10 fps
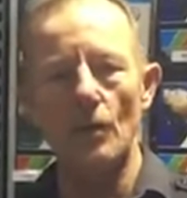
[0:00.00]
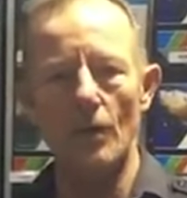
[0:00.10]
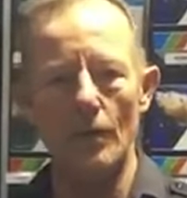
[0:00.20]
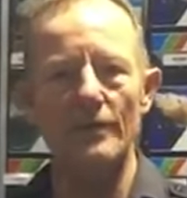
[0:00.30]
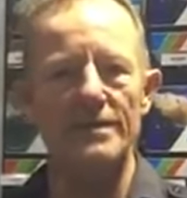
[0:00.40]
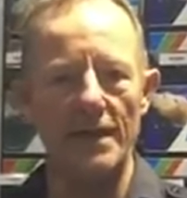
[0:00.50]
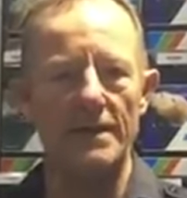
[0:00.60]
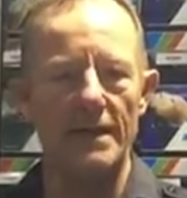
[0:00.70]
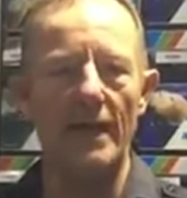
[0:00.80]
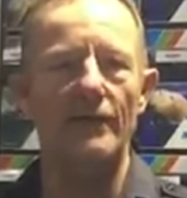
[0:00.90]
well, all of a
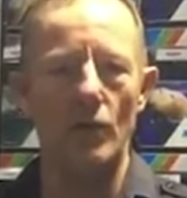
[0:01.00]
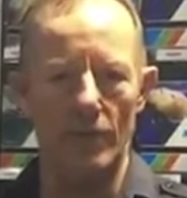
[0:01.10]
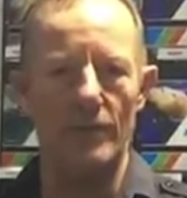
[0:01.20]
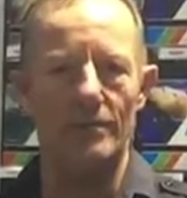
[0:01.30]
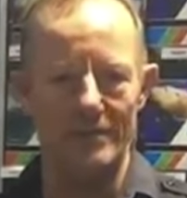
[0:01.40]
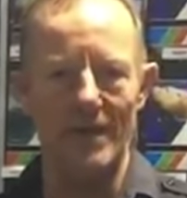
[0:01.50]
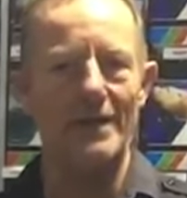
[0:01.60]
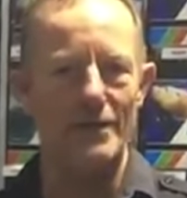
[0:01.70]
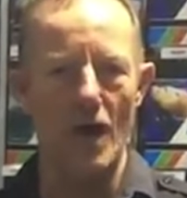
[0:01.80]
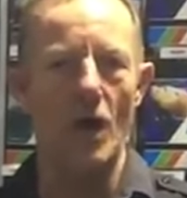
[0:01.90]
sudden
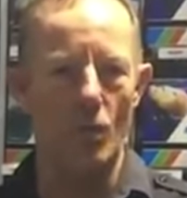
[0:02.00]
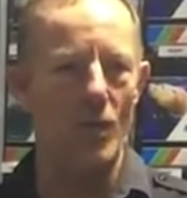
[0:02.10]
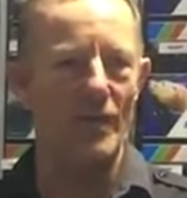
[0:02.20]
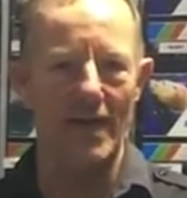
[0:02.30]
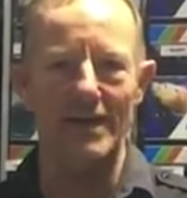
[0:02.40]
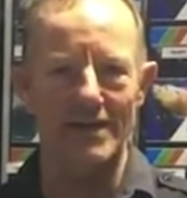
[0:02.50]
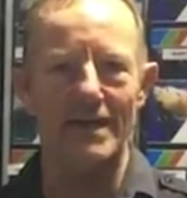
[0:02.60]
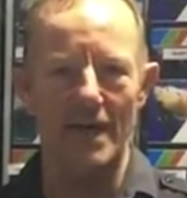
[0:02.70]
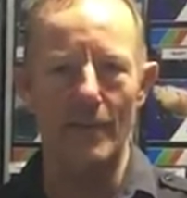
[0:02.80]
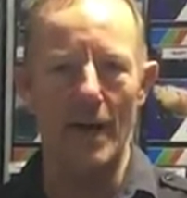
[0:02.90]
they know when they need
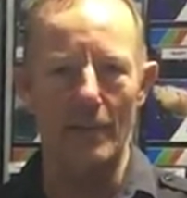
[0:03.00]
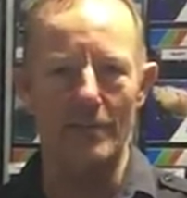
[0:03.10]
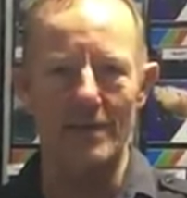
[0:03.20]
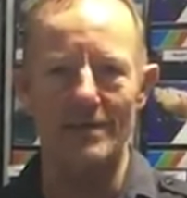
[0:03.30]
to come up.